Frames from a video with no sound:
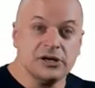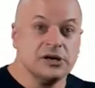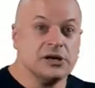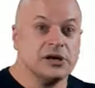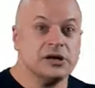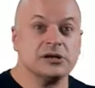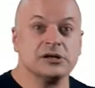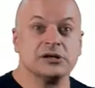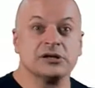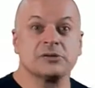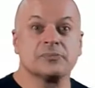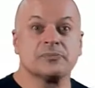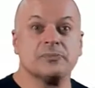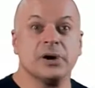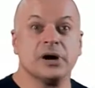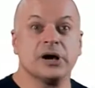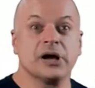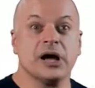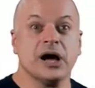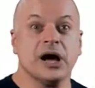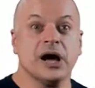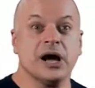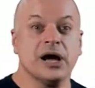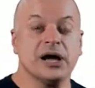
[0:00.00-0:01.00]
and you look
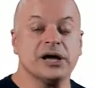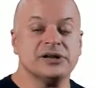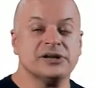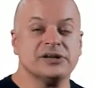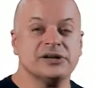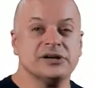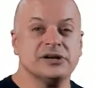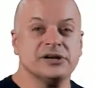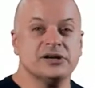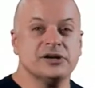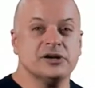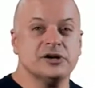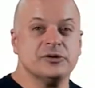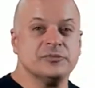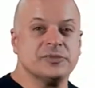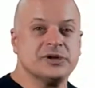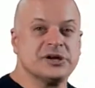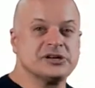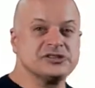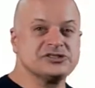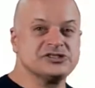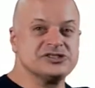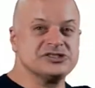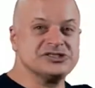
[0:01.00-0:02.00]
bug-eyed
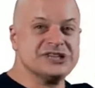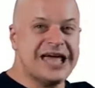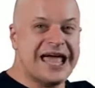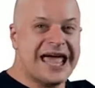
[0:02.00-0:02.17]
because there's